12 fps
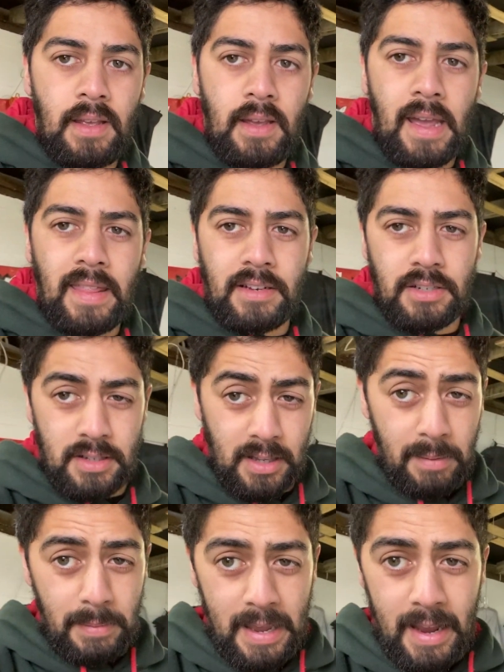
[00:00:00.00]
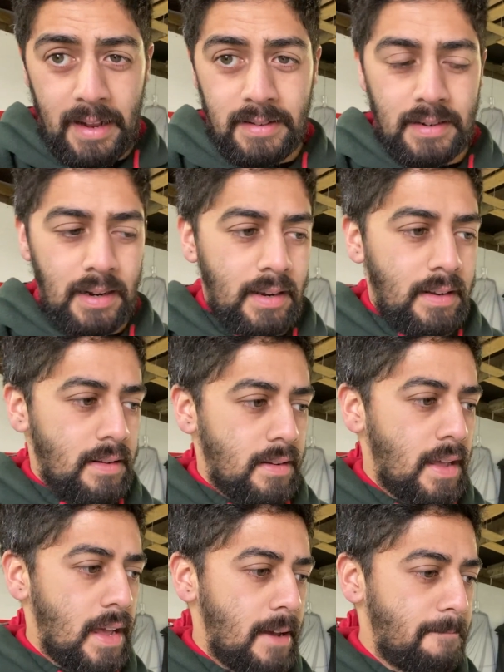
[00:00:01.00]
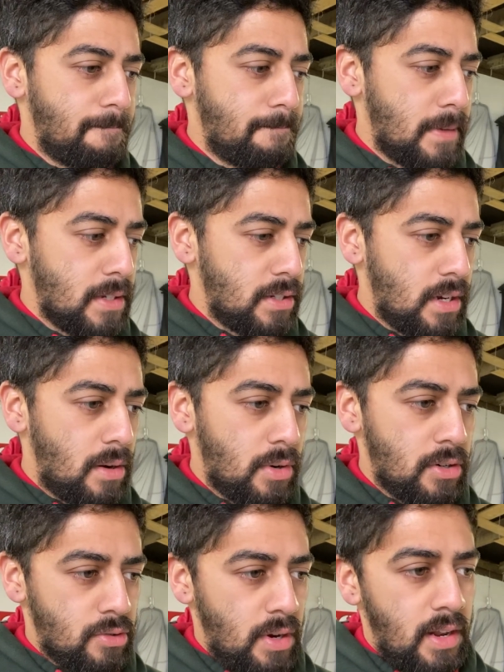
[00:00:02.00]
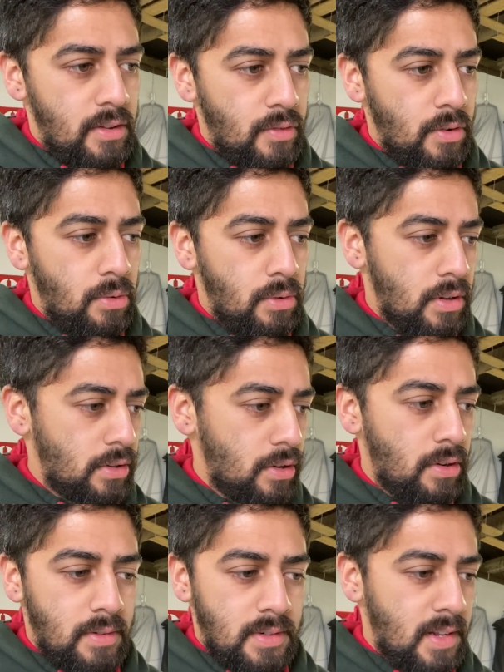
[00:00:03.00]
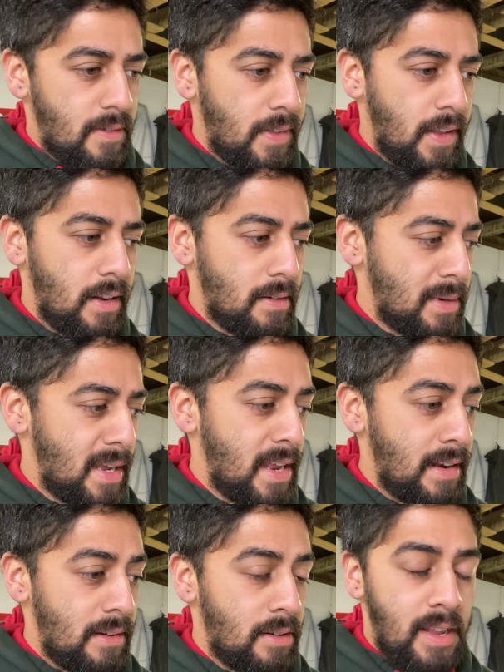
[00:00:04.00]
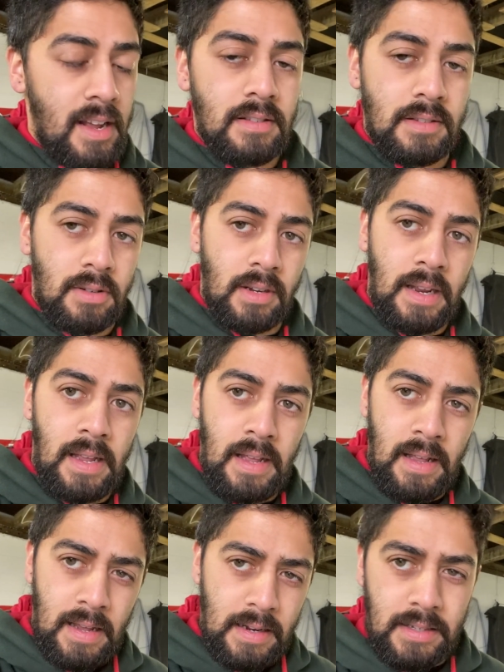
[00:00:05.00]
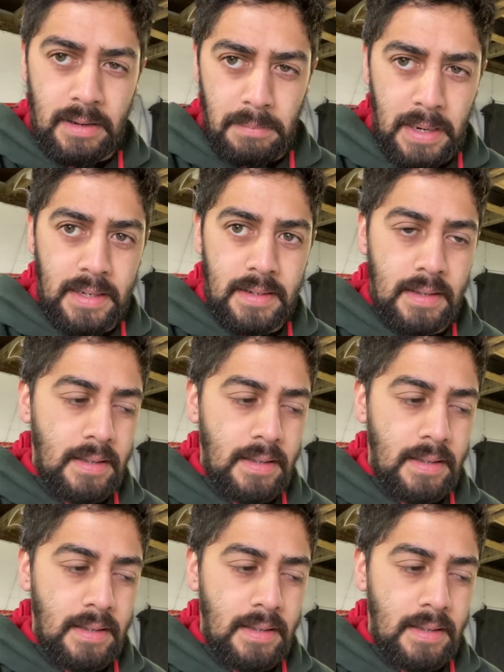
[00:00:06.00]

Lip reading: And that's just to keep your hands clean, because you don't want to transfer all the dirt and stuff that you're going to be handling on the outside into your meat.